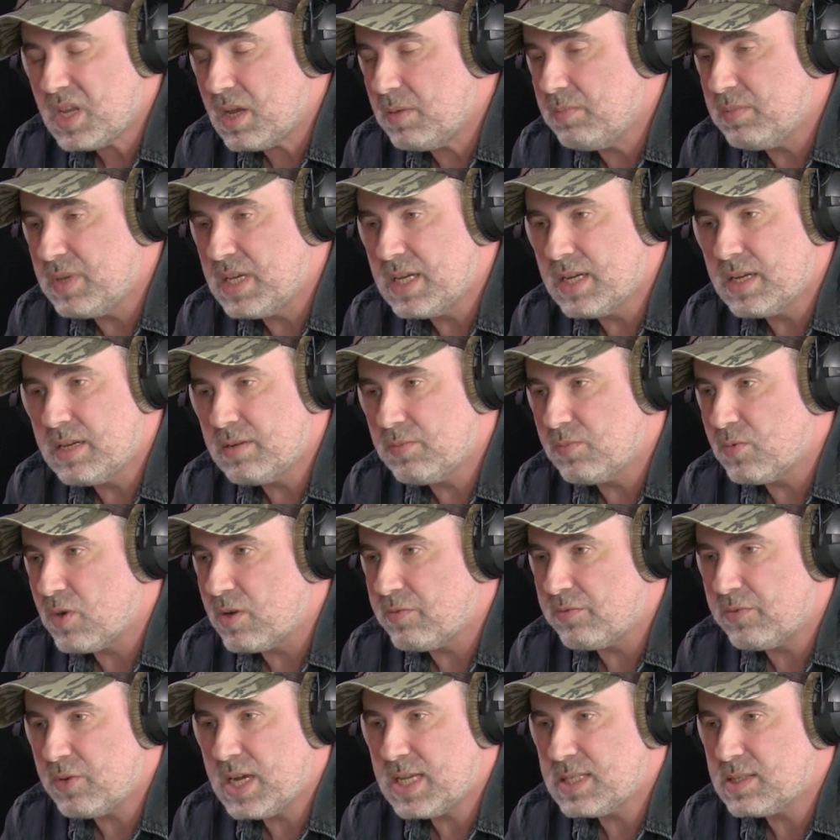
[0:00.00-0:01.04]
me and him were
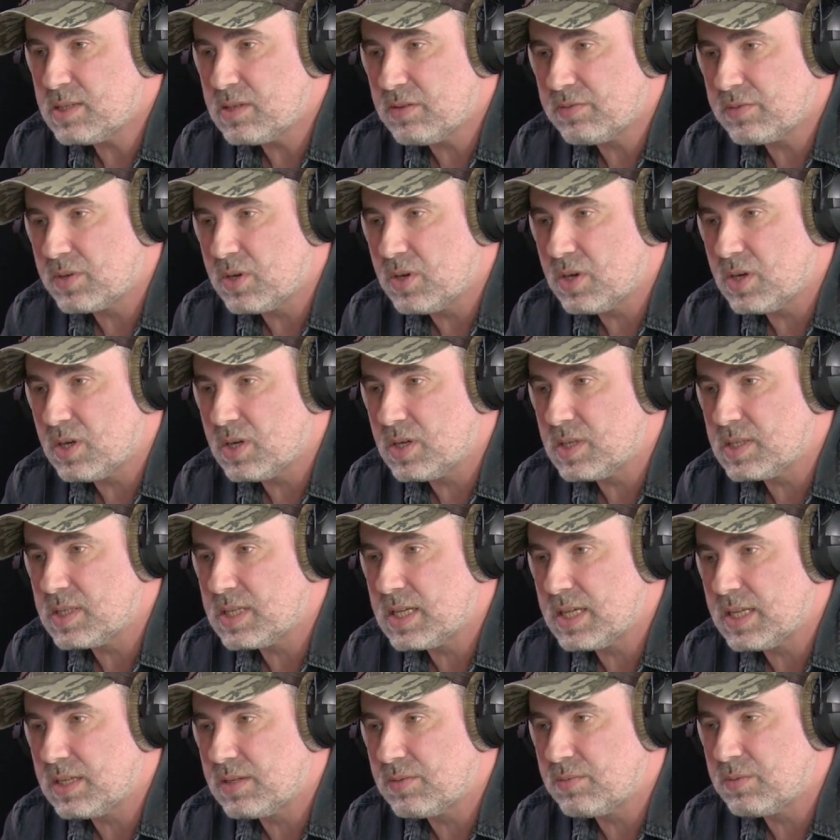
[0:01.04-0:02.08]
friends, of course,
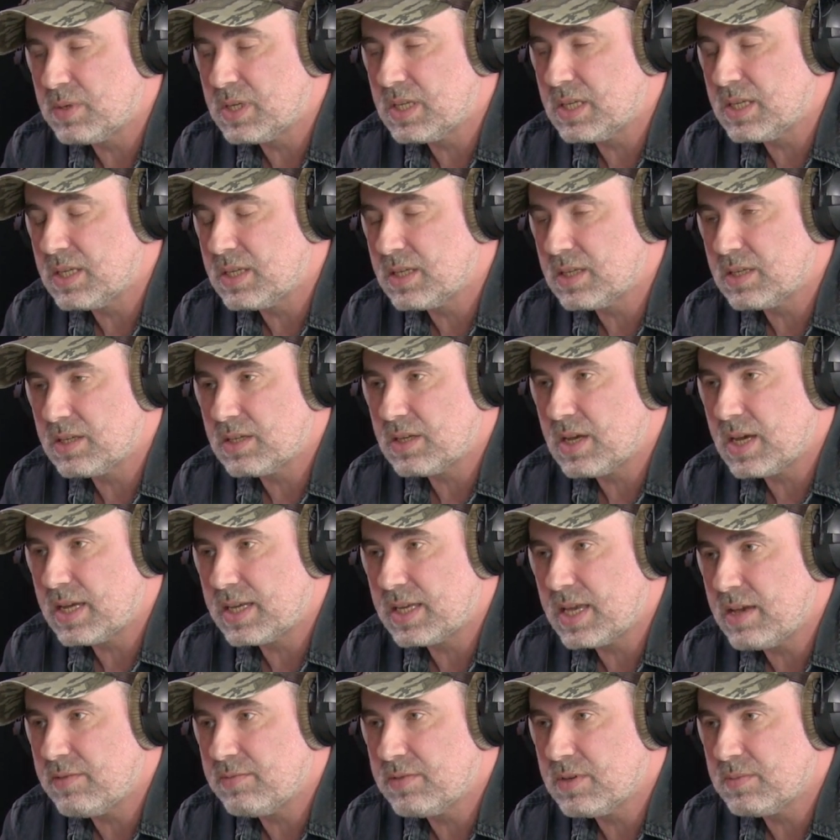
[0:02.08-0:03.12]
and I
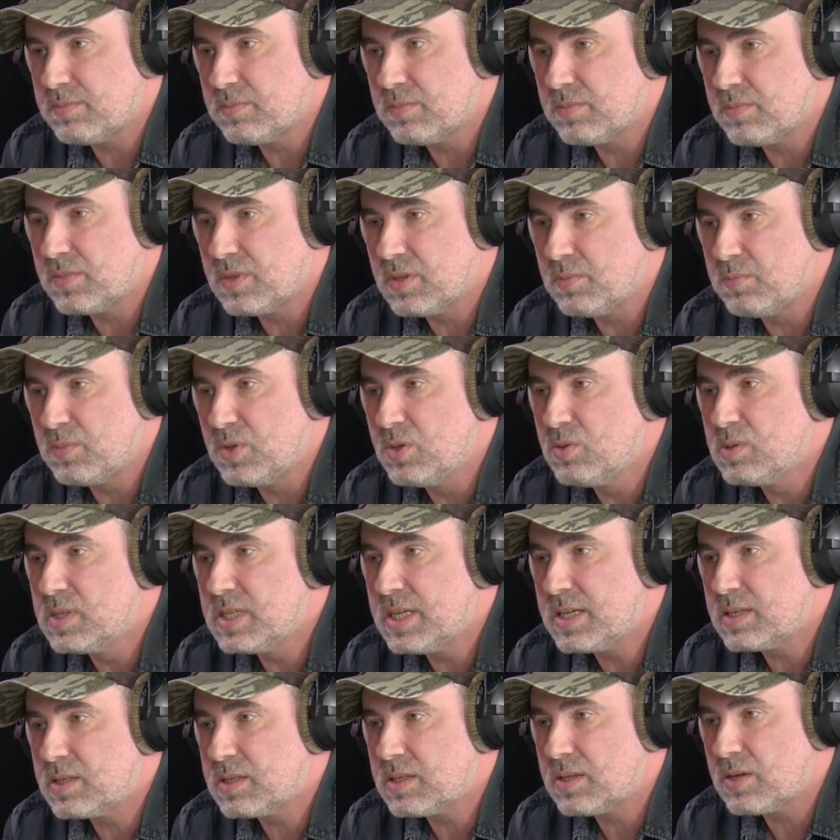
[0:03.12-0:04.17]
gave him the
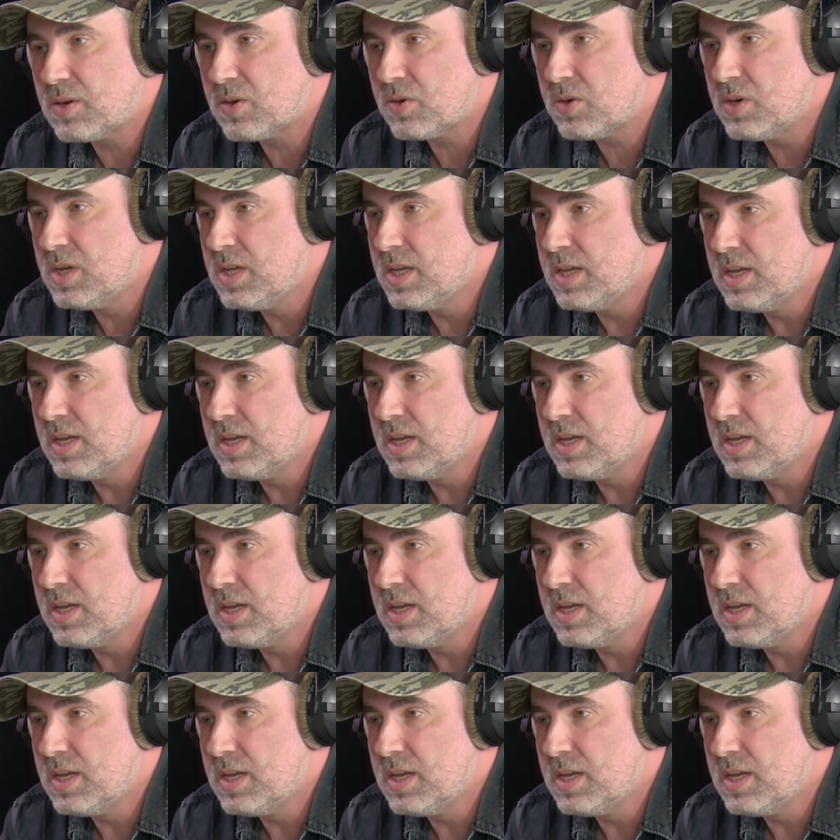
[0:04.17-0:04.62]
music. So